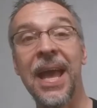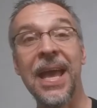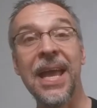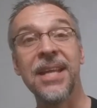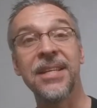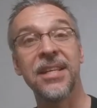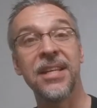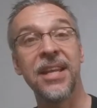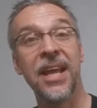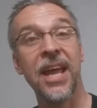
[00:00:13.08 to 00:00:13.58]

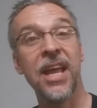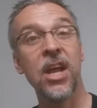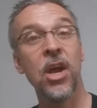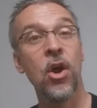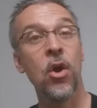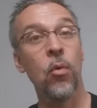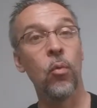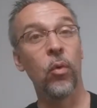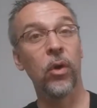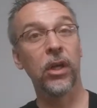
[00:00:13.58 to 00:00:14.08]
Hey,
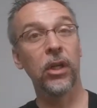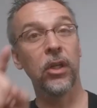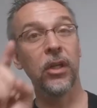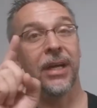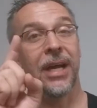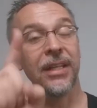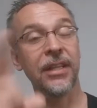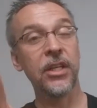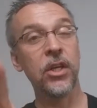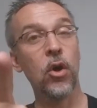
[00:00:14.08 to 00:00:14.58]
today we're gonna
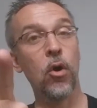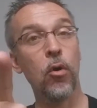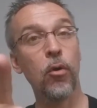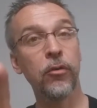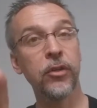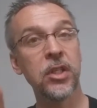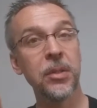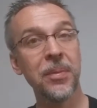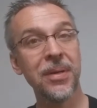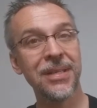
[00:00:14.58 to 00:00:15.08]
look at the
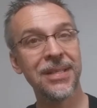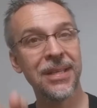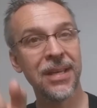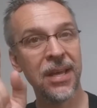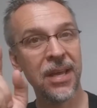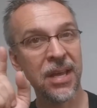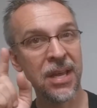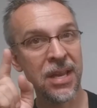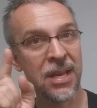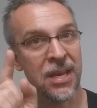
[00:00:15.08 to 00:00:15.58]
Ultimate